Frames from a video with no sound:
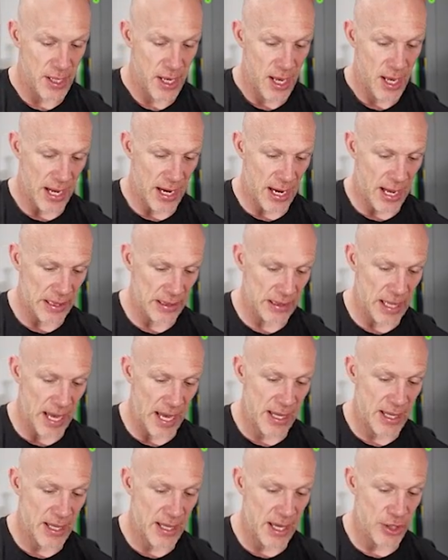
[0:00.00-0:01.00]
And I
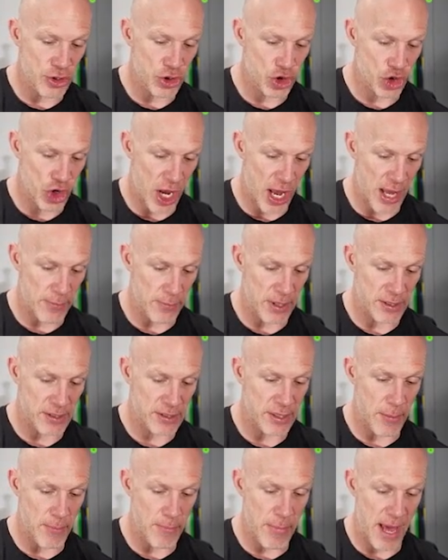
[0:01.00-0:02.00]
like enchantments
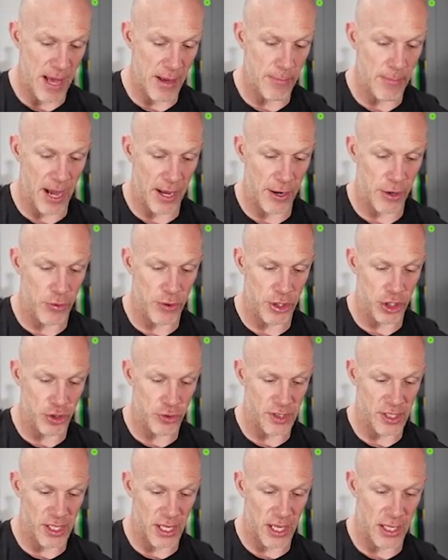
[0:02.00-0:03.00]
that make my
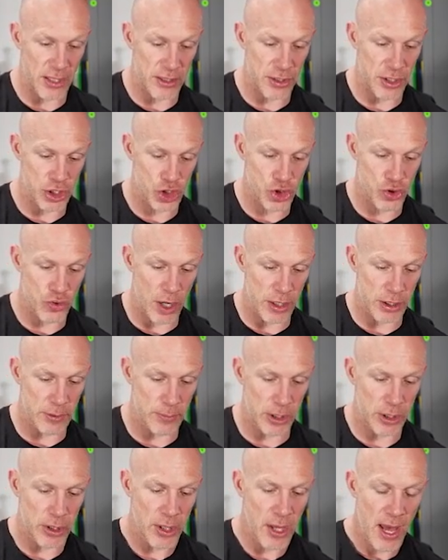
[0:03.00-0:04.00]
creatures
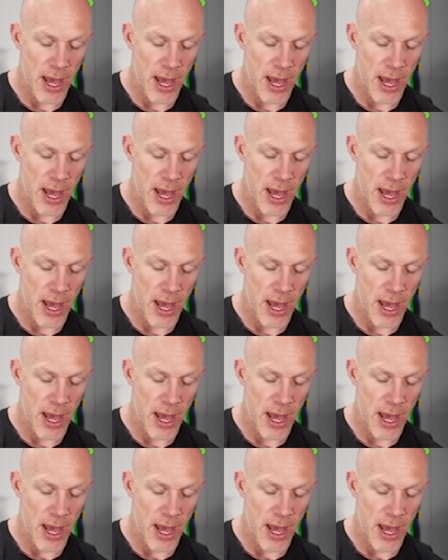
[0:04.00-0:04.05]
indestructible,